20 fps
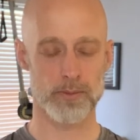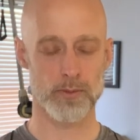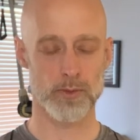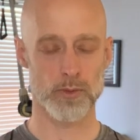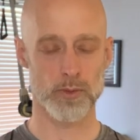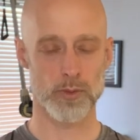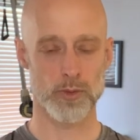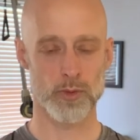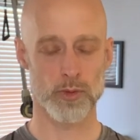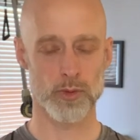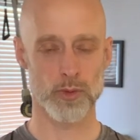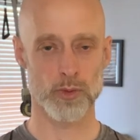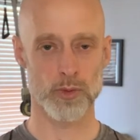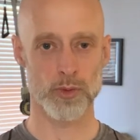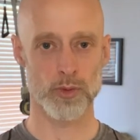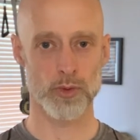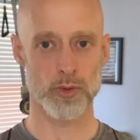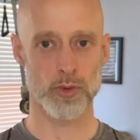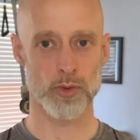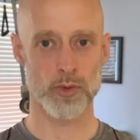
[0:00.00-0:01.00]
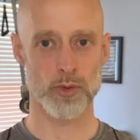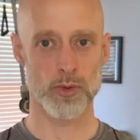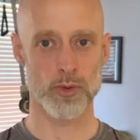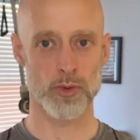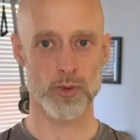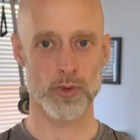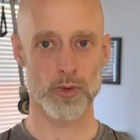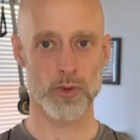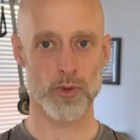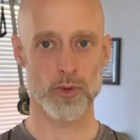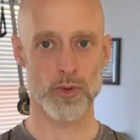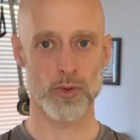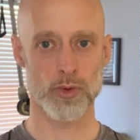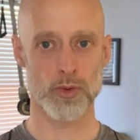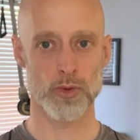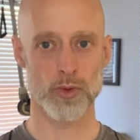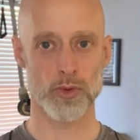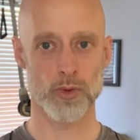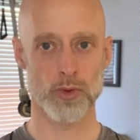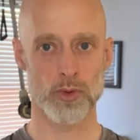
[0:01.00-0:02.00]

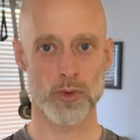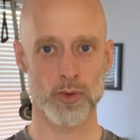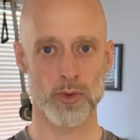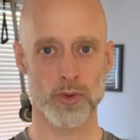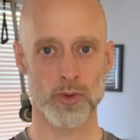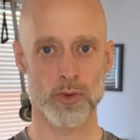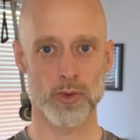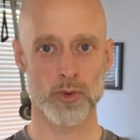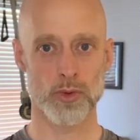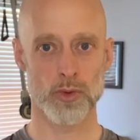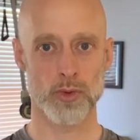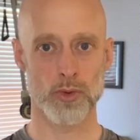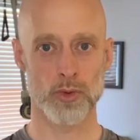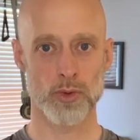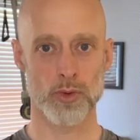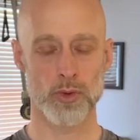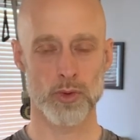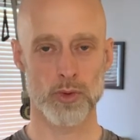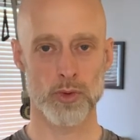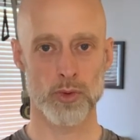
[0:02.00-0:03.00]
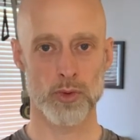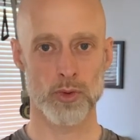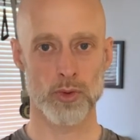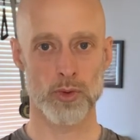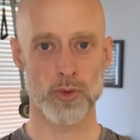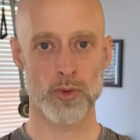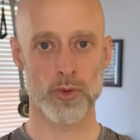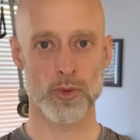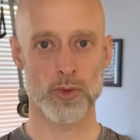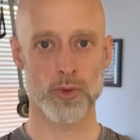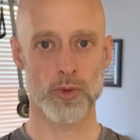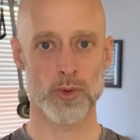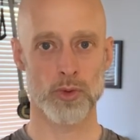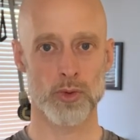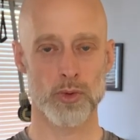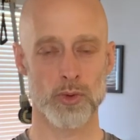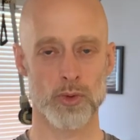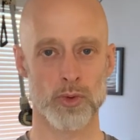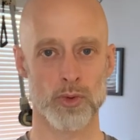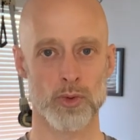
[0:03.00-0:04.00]

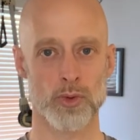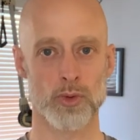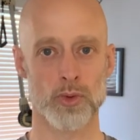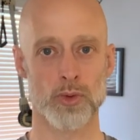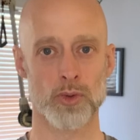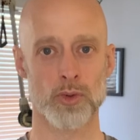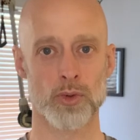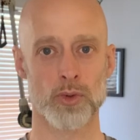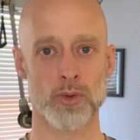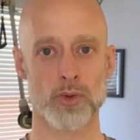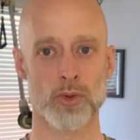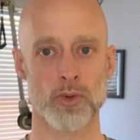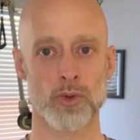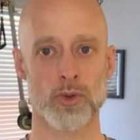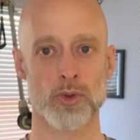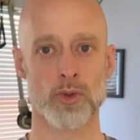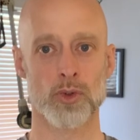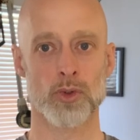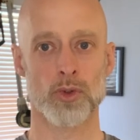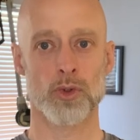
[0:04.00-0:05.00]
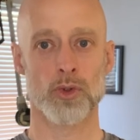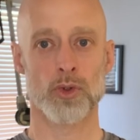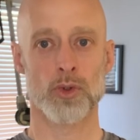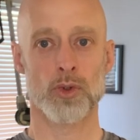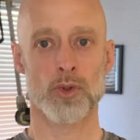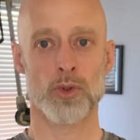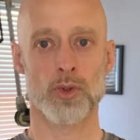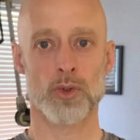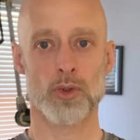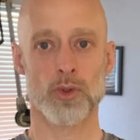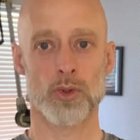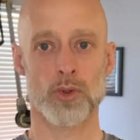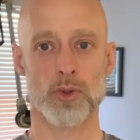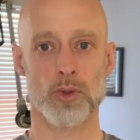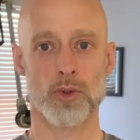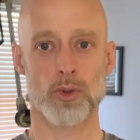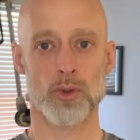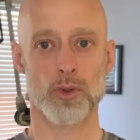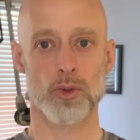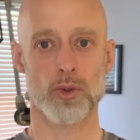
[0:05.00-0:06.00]

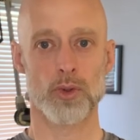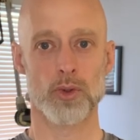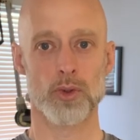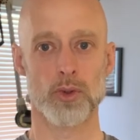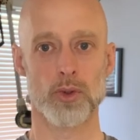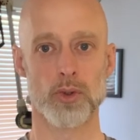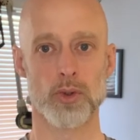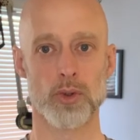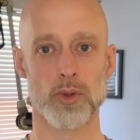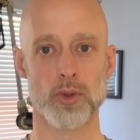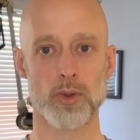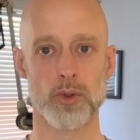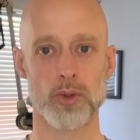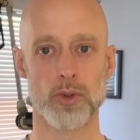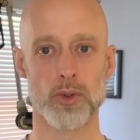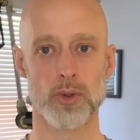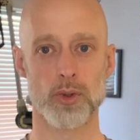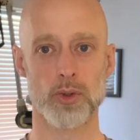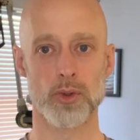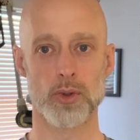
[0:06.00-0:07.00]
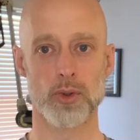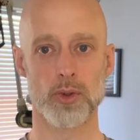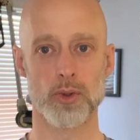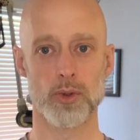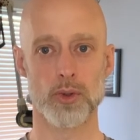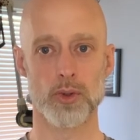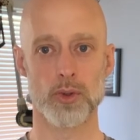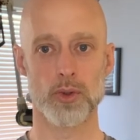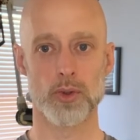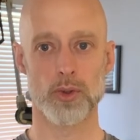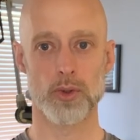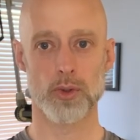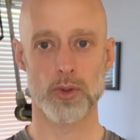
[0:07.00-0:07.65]
(no one is talking)